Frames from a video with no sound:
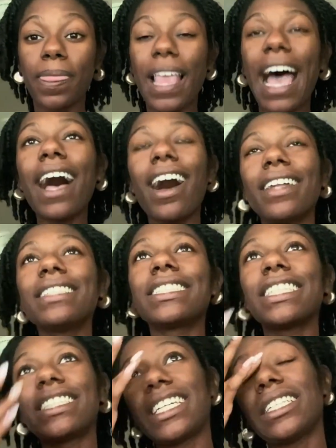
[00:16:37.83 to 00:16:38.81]
I
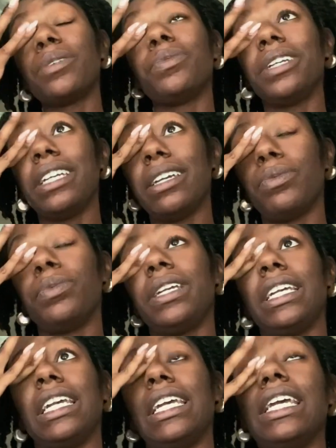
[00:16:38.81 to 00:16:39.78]
honestly think that
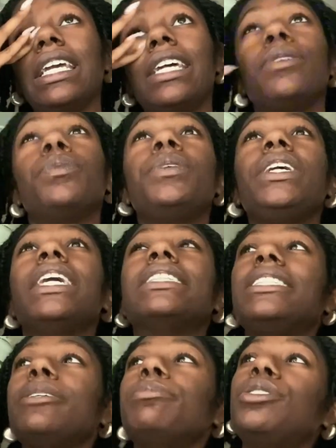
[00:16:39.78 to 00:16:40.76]
we
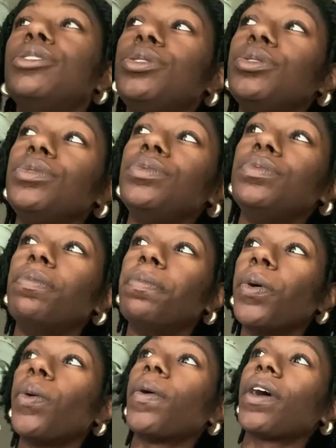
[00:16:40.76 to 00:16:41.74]
attempt to do
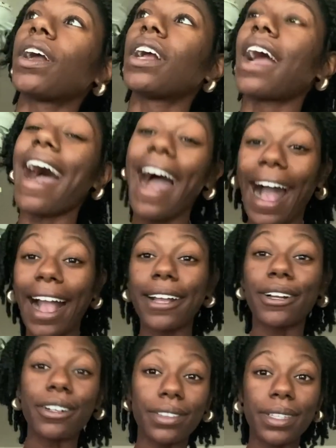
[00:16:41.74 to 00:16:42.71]
more,
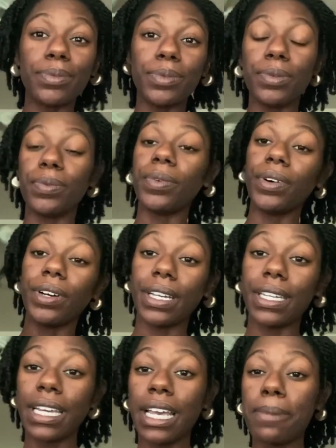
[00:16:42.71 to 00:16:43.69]
higher than we
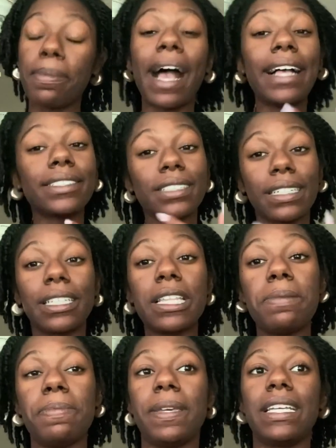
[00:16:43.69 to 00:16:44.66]
would, past our
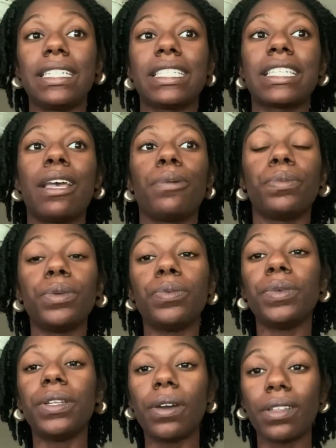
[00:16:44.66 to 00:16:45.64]
limits when
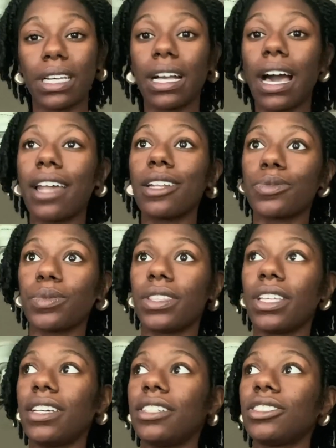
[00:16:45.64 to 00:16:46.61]
we know that God is with
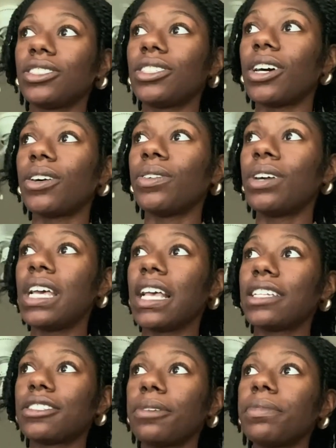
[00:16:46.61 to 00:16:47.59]
us.
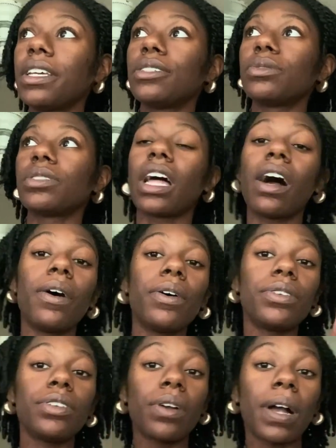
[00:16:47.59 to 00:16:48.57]
Some things we're like, oh,
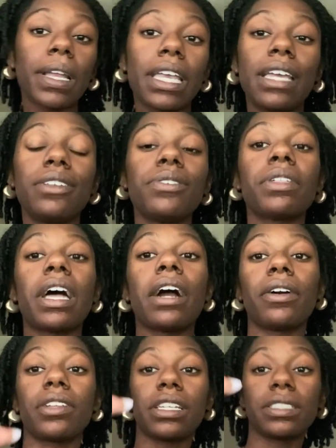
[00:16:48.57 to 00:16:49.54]
I can't do that,
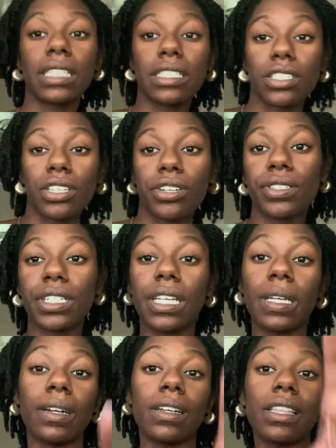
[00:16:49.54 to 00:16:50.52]
or there's an insecurity
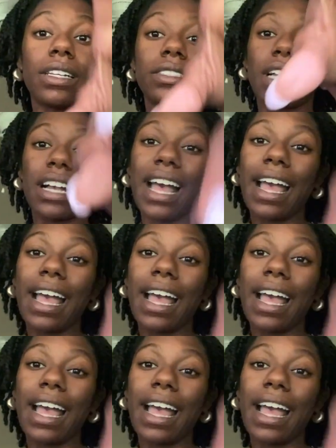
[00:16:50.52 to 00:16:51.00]
here, or there's like